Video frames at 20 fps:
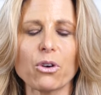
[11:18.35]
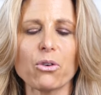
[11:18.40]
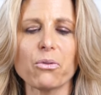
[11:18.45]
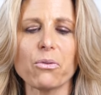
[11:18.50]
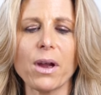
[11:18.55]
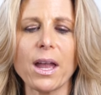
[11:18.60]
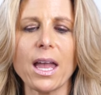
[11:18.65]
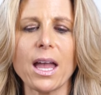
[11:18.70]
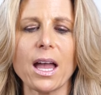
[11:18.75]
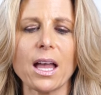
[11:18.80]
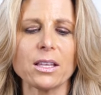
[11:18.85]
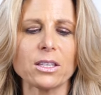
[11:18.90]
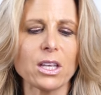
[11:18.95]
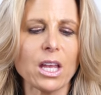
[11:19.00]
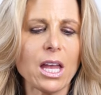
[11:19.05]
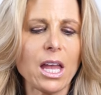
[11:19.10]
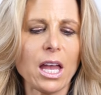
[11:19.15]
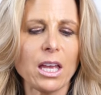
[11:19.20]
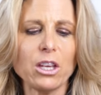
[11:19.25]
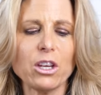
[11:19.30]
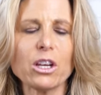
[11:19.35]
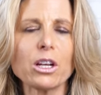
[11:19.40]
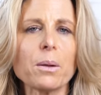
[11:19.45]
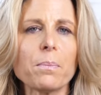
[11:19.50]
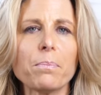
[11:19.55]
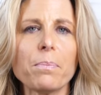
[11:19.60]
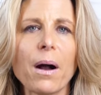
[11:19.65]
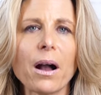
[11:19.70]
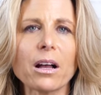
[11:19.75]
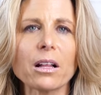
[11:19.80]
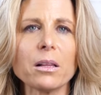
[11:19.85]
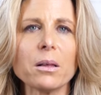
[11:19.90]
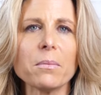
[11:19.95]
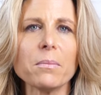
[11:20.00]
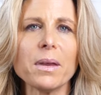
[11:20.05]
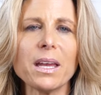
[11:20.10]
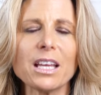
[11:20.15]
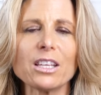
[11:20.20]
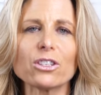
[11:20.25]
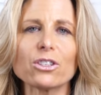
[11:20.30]
crayons, and you're going to buckle
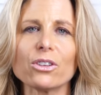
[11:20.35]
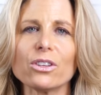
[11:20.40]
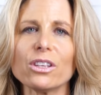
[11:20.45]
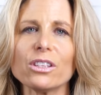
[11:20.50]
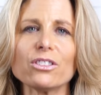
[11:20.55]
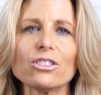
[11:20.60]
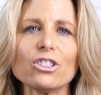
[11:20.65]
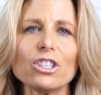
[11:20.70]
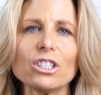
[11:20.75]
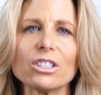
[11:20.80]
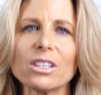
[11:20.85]
them in so that